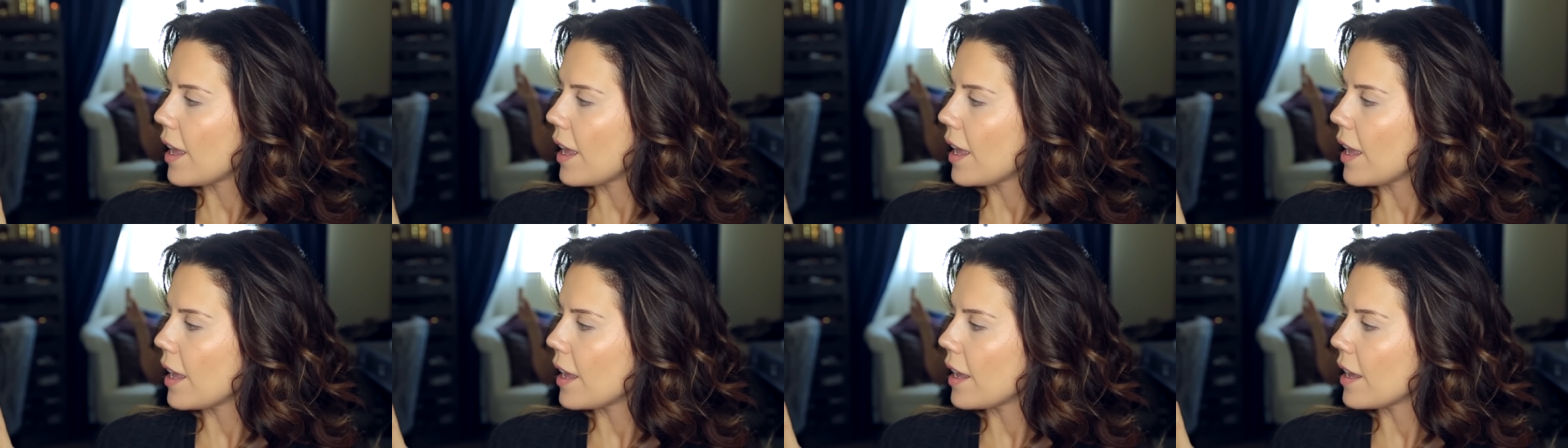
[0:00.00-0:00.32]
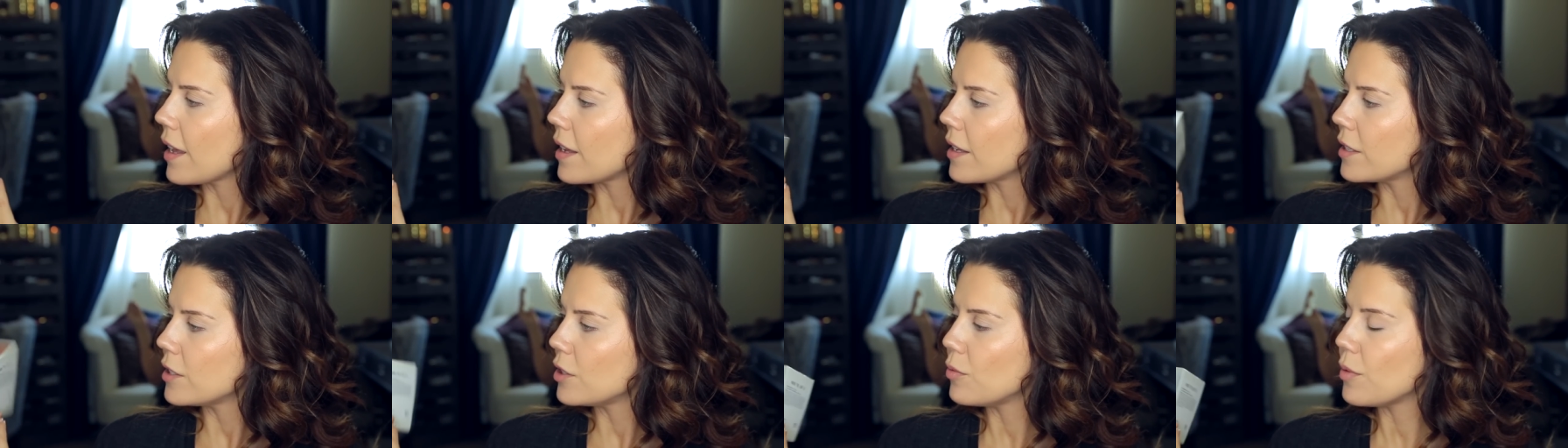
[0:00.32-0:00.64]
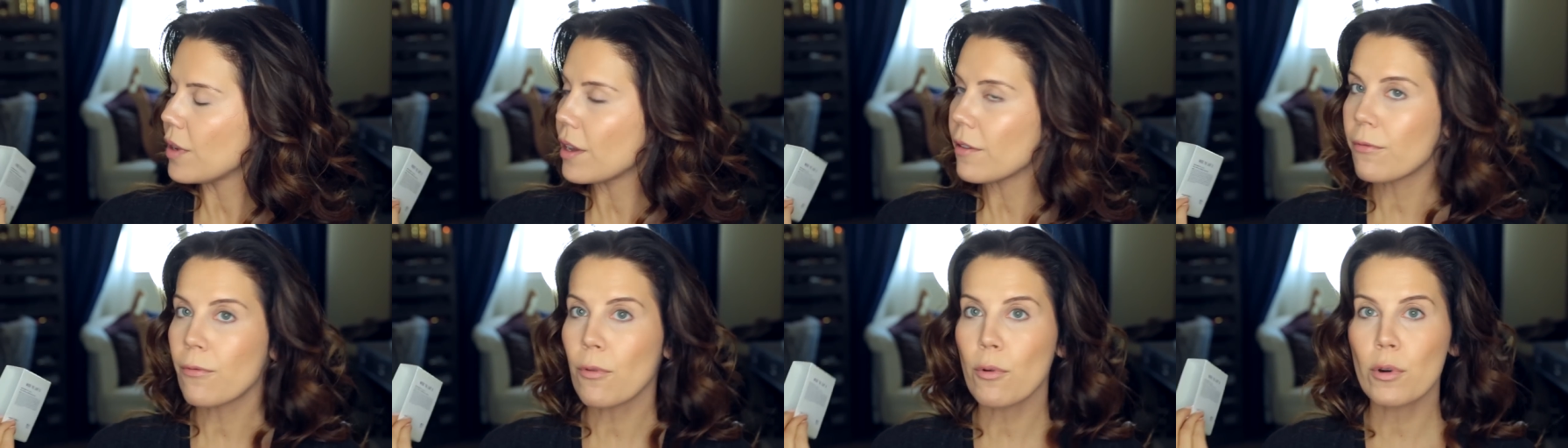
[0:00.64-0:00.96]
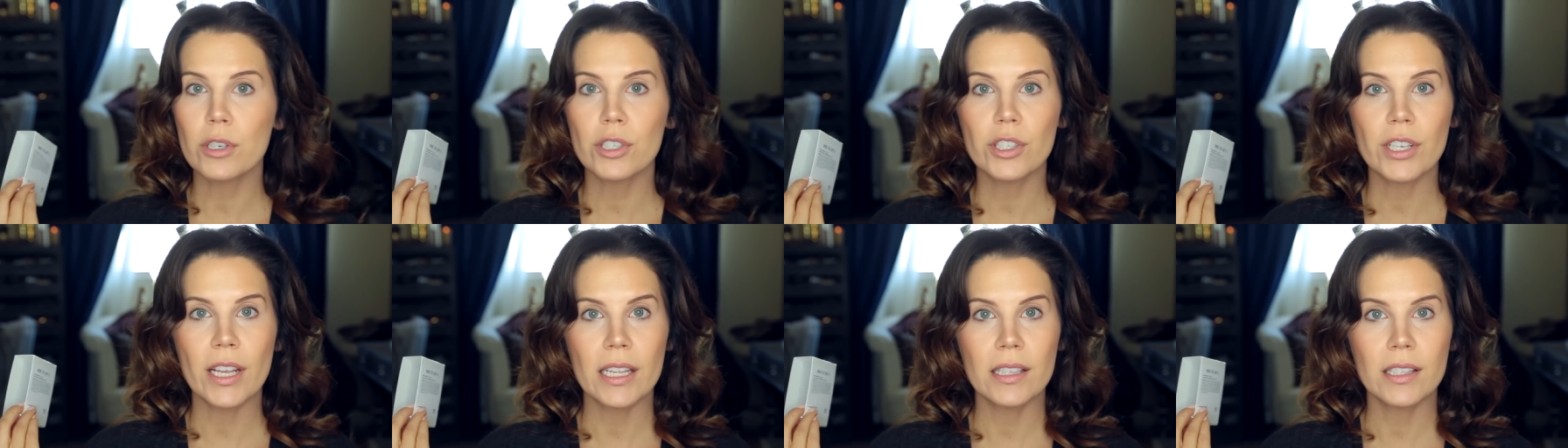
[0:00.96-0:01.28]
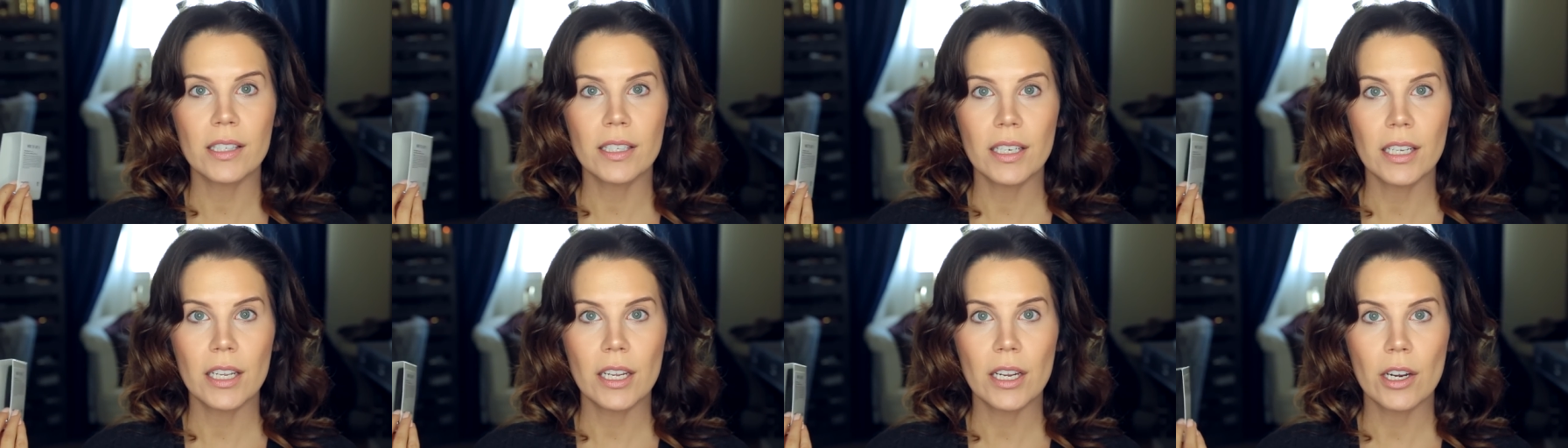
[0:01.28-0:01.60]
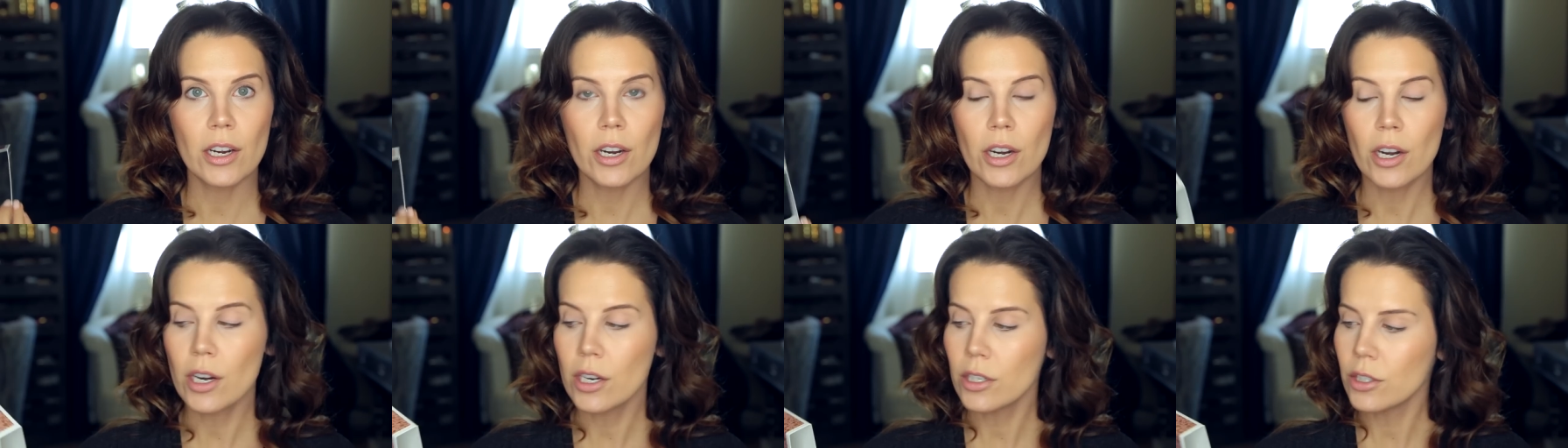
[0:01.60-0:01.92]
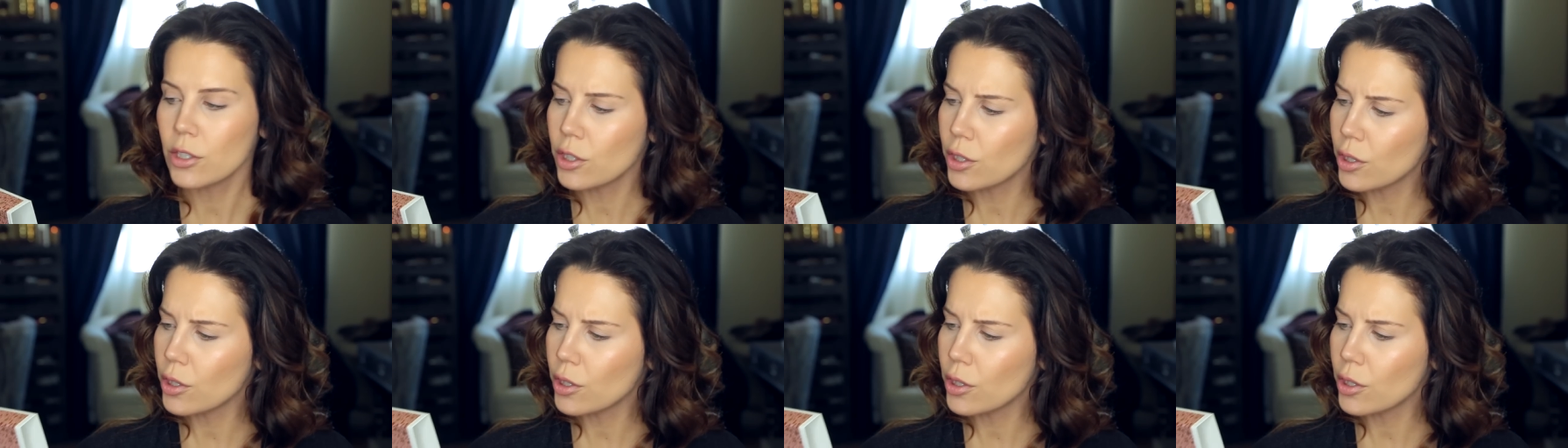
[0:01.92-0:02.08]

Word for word: and you get four shades in here.